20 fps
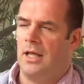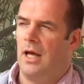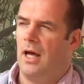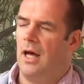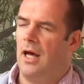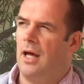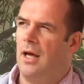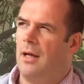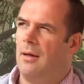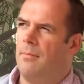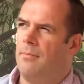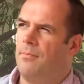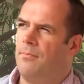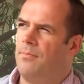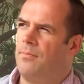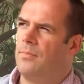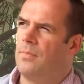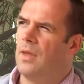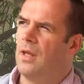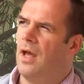
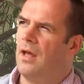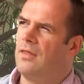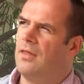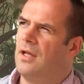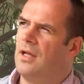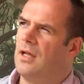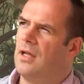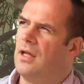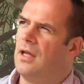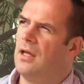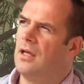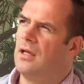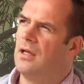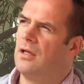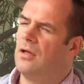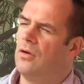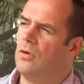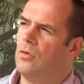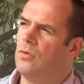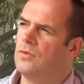I think
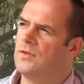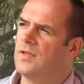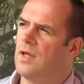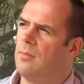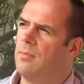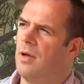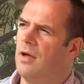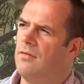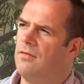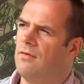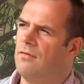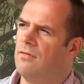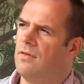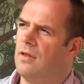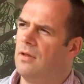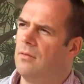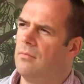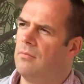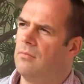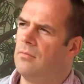also both of
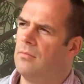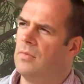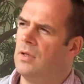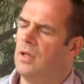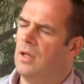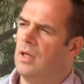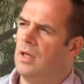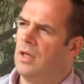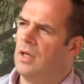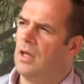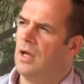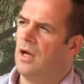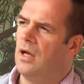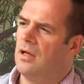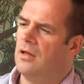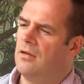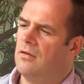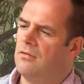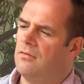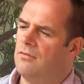them
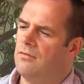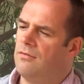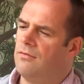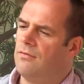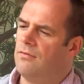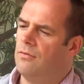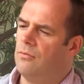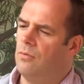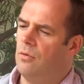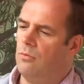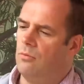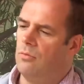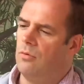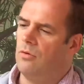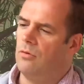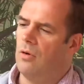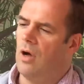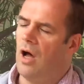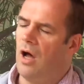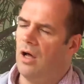kind of
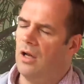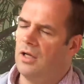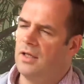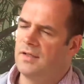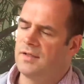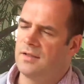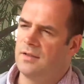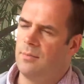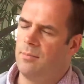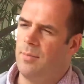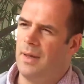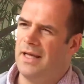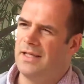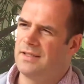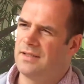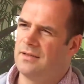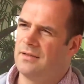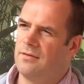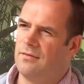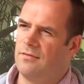will harness the
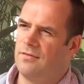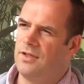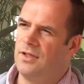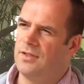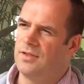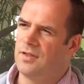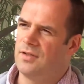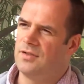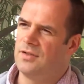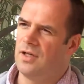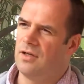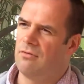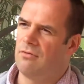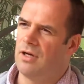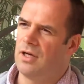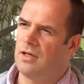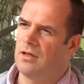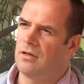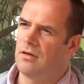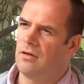best of
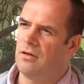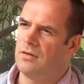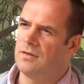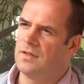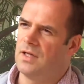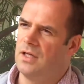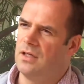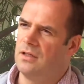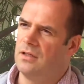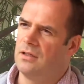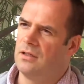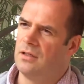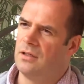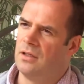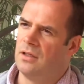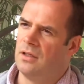user-generated content